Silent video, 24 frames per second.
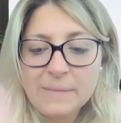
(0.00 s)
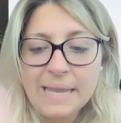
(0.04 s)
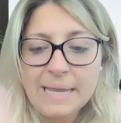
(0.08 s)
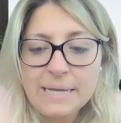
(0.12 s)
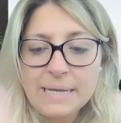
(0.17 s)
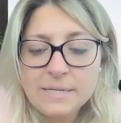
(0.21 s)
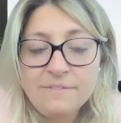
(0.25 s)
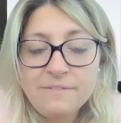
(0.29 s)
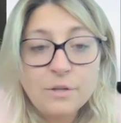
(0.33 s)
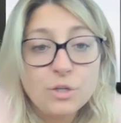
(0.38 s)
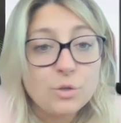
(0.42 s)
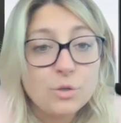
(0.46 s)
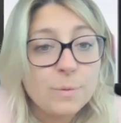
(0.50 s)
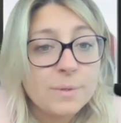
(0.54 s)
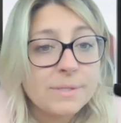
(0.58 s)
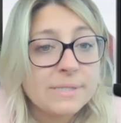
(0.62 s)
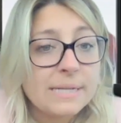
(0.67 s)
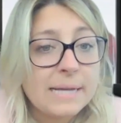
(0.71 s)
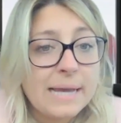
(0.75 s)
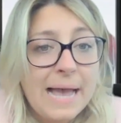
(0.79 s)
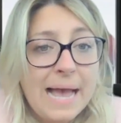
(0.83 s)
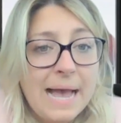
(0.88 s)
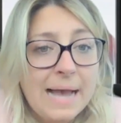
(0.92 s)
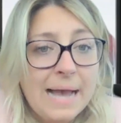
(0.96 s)
individuals
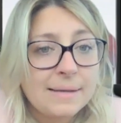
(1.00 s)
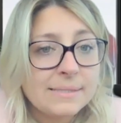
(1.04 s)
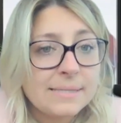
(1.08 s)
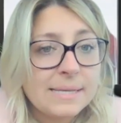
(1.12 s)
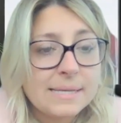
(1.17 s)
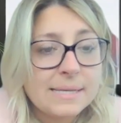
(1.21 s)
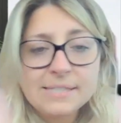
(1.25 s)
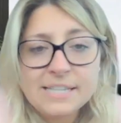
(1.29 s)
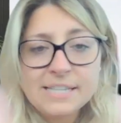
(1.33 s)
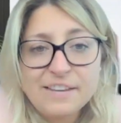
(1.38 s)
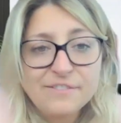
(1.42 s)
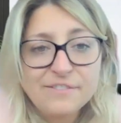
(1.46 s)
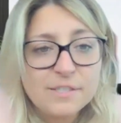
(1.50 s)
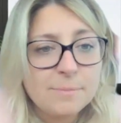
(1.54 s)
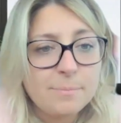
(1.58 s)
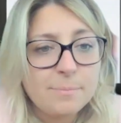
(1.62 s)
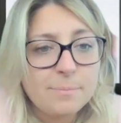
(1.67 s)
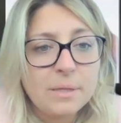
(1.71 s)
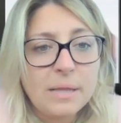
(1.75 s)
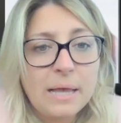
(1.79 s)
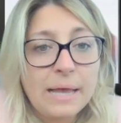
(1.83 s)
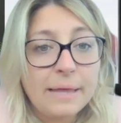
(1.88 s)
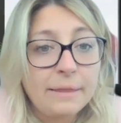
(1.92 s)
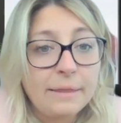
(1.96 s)
to access safe
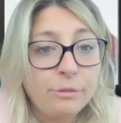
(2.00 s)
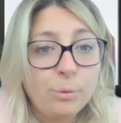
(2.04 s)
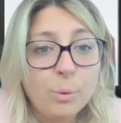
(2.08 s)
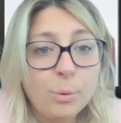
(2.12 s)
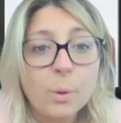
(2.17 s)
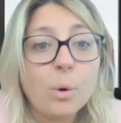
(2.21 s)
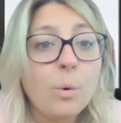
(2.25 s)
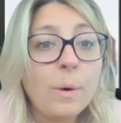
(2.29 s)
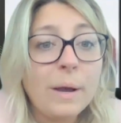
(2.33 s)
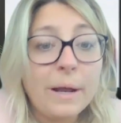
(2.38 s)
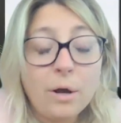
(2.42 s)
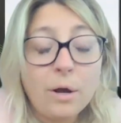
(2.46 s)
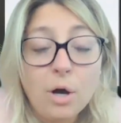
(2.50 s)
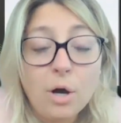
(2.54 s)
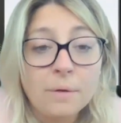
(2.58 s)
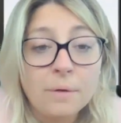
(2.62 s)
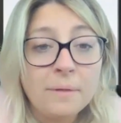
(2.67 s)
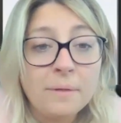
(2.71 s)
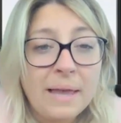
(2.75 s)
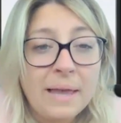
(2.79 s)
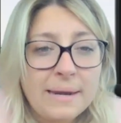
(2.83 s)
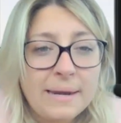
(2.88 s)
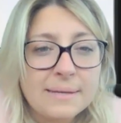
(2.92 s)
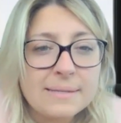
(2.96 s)
supply through a quick
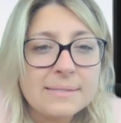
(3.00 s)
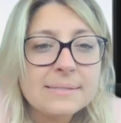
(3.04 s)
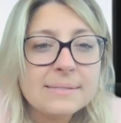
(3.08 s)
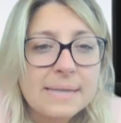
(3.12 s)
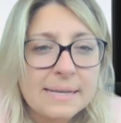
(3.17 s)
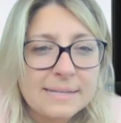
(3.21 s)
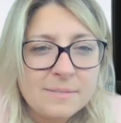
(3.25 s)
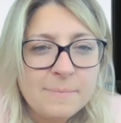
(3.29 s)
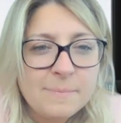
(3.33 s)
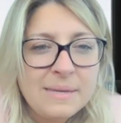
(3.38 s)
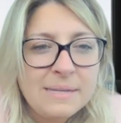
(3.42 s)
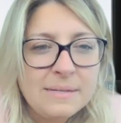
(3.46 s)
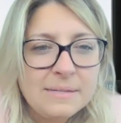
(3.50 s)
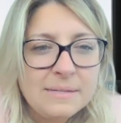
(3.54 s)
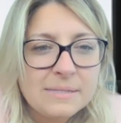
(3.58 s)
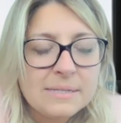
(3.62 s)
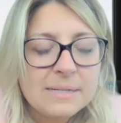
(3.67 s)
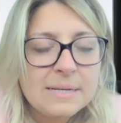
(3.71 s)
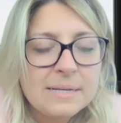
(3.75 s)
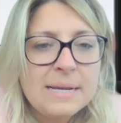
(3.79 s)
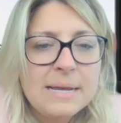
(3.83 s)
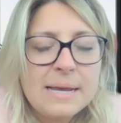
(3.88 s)
online assessment.